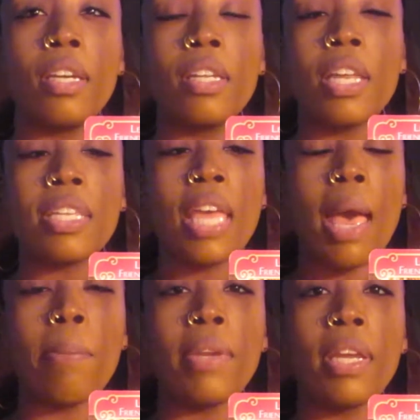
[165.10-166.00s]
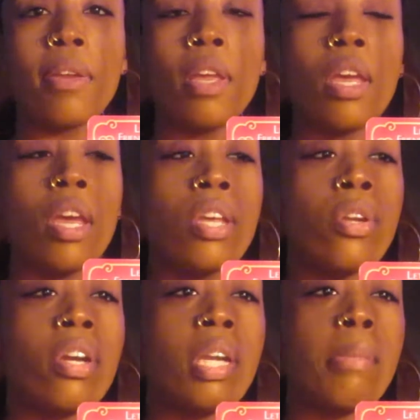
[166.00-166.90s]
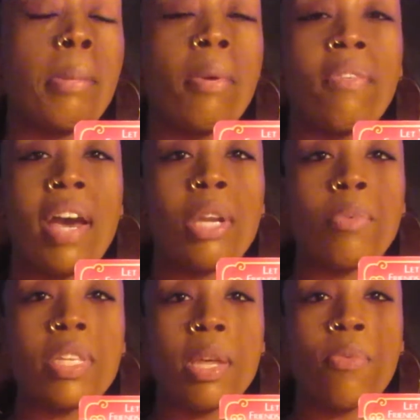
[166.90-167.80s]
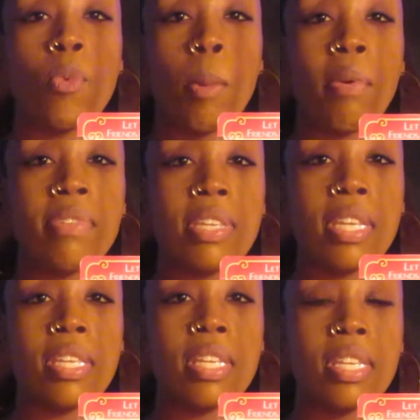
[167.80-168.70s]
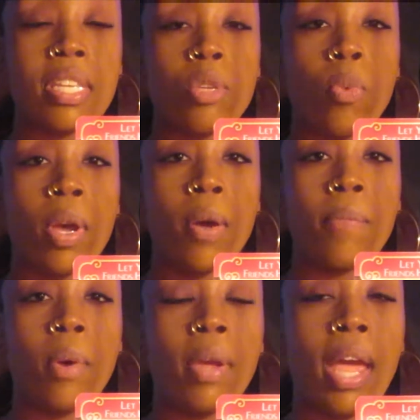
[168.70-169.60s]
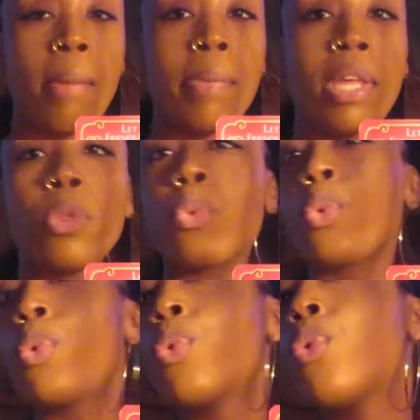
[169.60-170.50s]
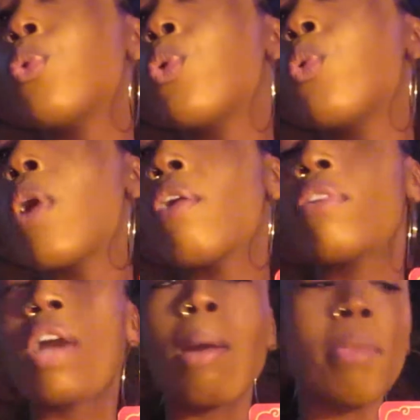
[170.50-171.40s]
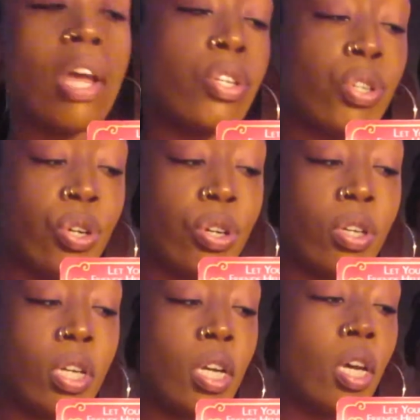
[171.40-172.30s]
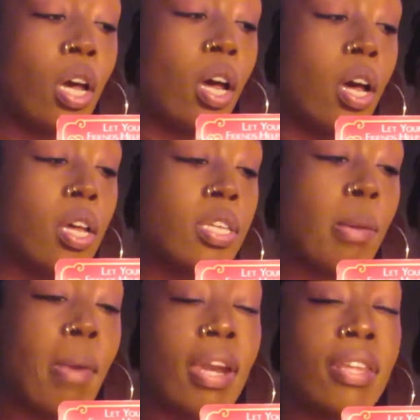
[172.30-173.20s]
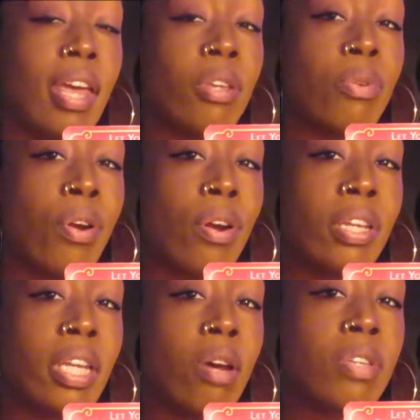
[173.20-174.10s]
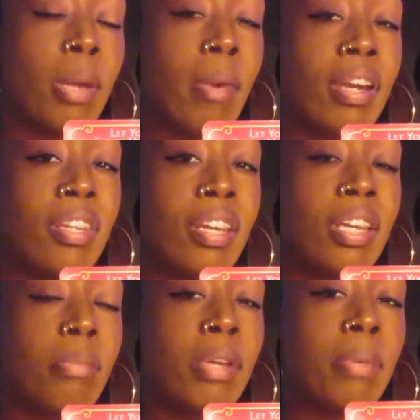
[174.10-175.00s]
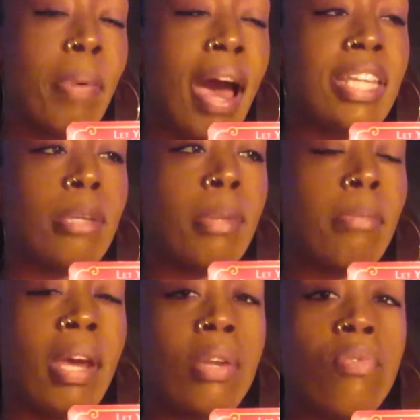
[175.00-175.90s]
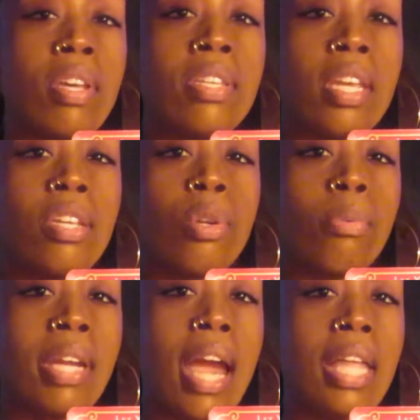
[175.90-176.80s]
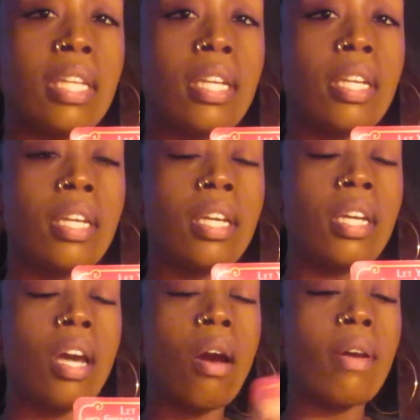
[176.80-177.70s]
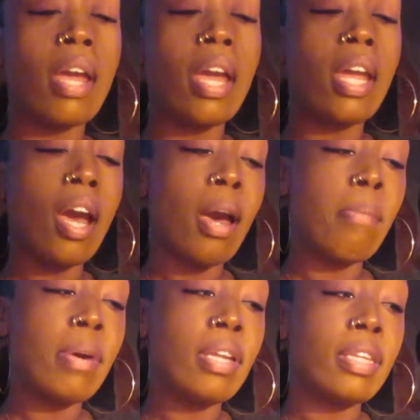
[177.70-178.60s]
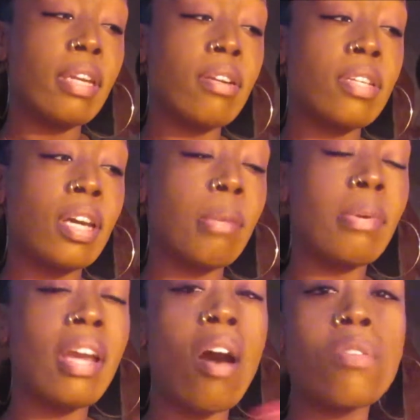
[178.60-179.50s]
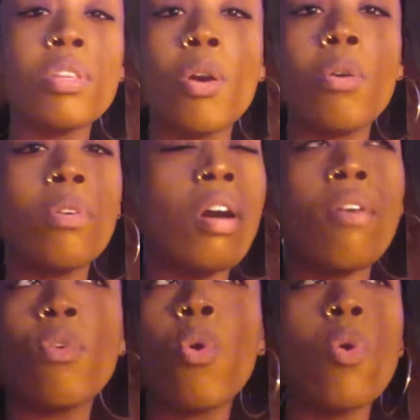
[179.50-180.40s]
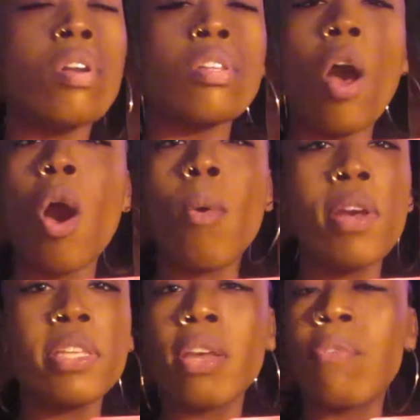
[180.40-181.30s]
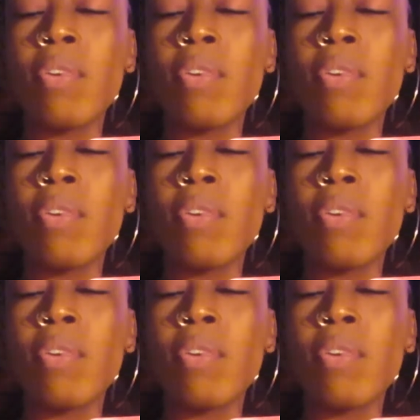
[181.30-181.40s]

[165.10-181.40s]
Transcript: that's happening, you're going to be provided with some form of assistance as well. Okay, be it through whoever, I'm not sure. Somebody that you currently know, somebody that could be possibly manifesting in your reality. Okay, but there's going to be also, of course, always and